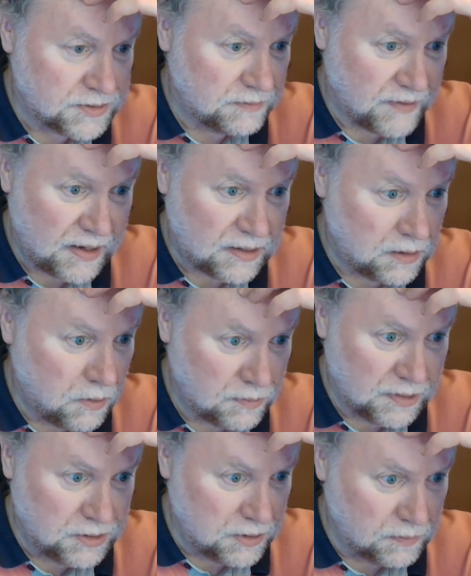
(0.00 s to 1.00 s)
if I can only
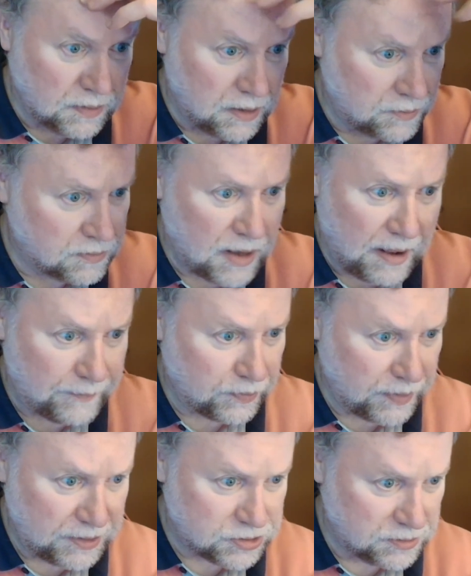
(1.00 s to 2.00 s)
do 100
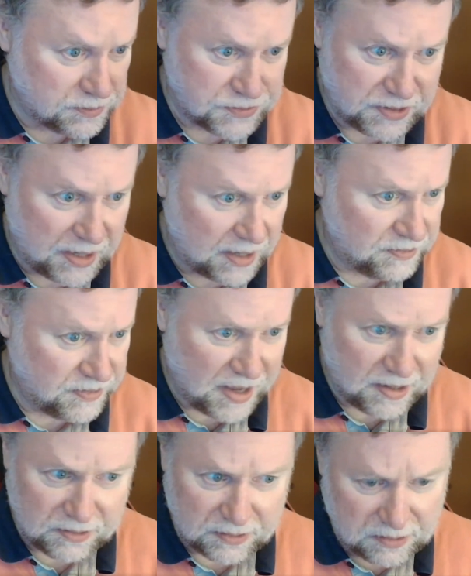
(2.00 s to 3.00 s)
operations and
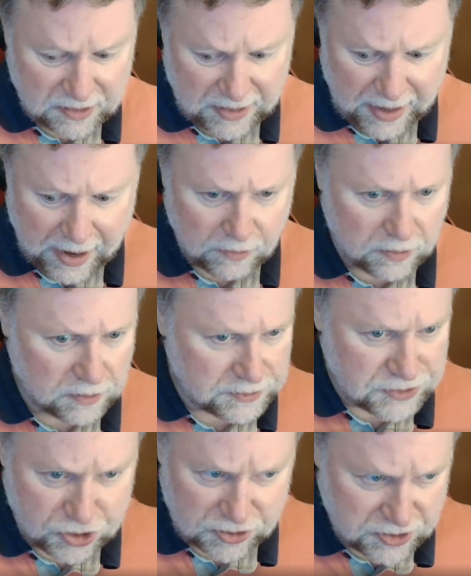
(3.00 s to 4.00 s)
then the errors
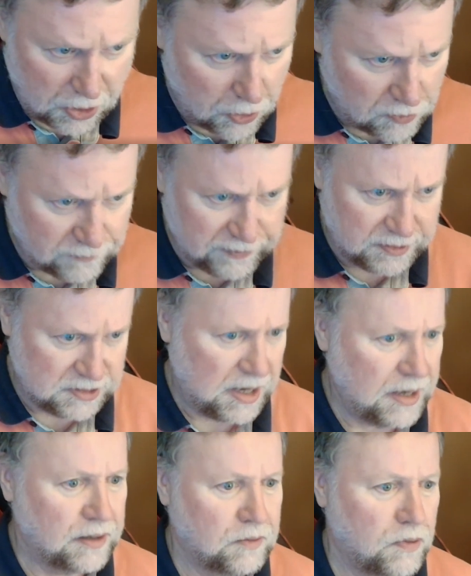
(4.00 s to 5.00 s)
just
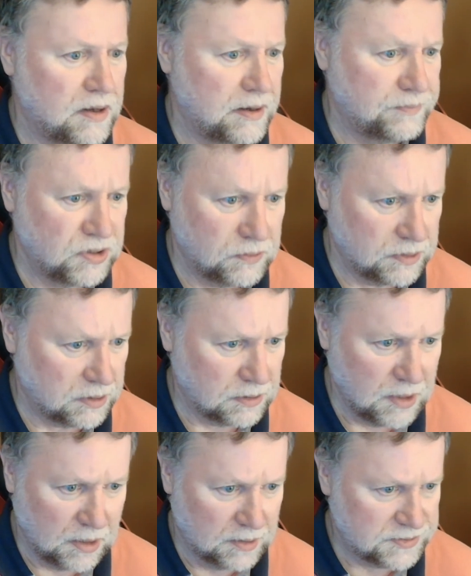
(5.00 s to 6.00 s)
overtake what I'm doing,
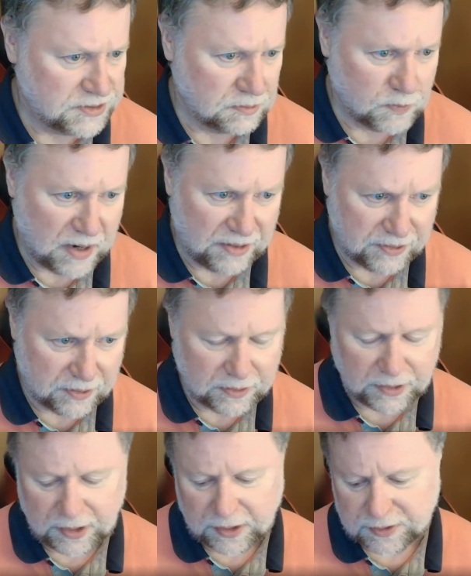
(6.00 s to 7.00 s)
so whether
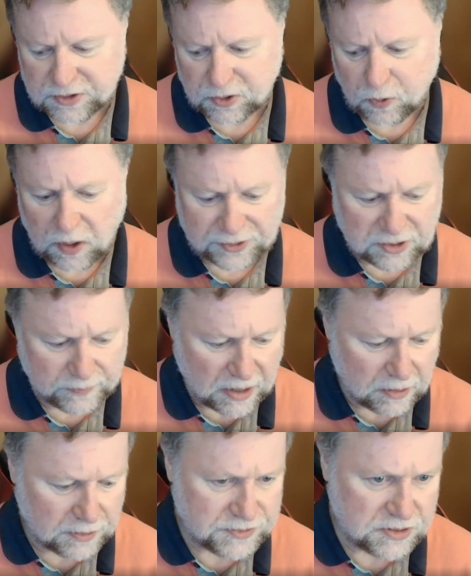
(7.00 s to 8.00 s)
it's quantum
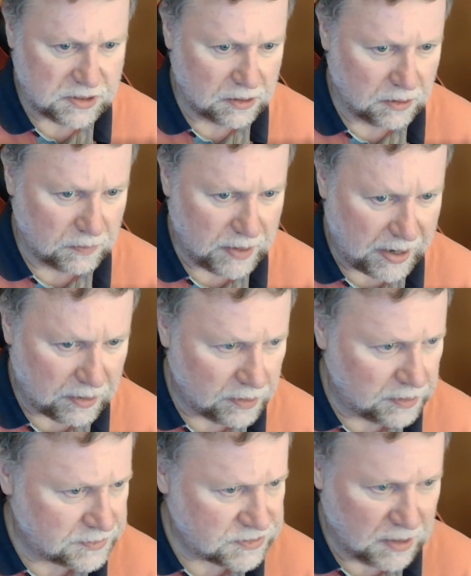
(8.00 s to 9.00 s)
errors,
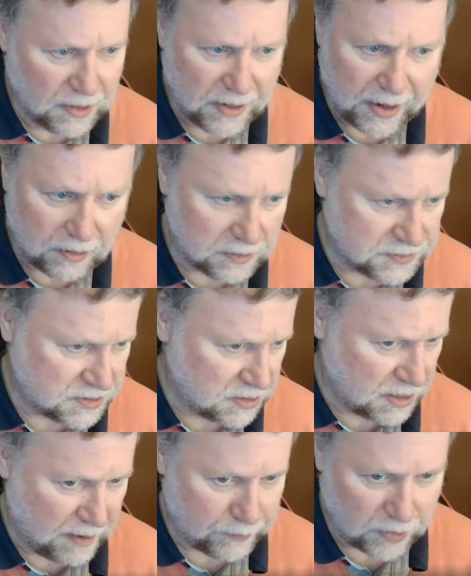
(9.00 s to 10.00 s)
decoherence, errors in the
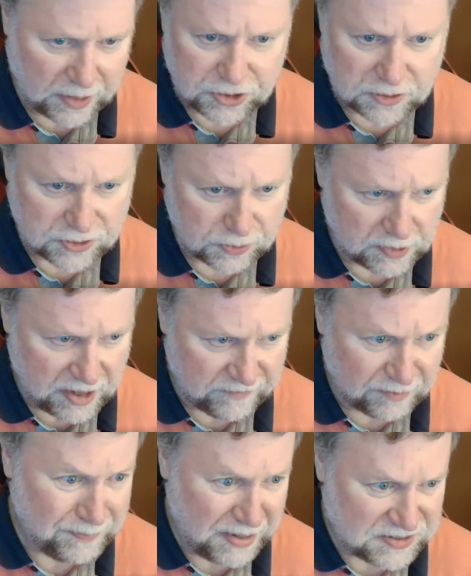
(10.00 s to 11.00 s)
operations or whatever,
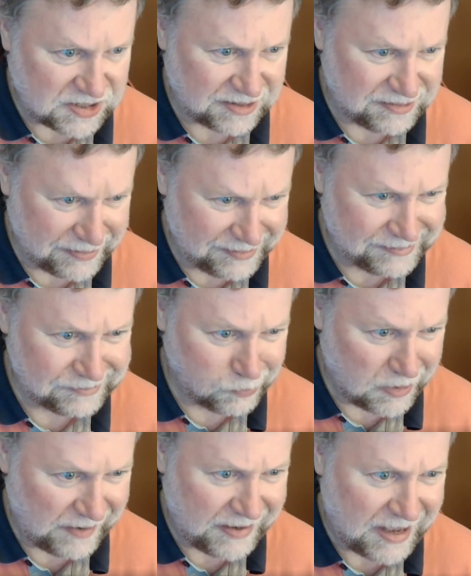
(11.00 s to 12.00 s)
basically what
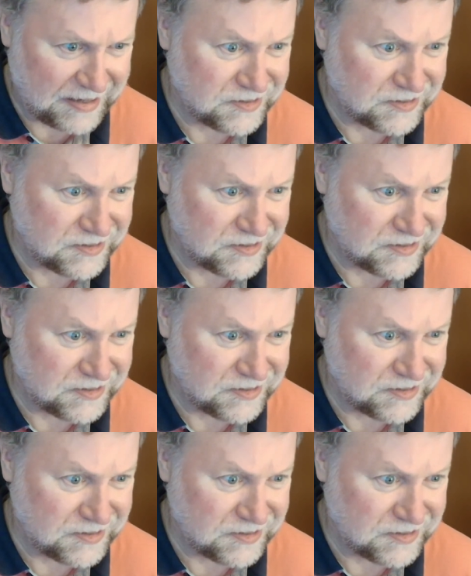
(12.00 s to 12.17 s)
I got is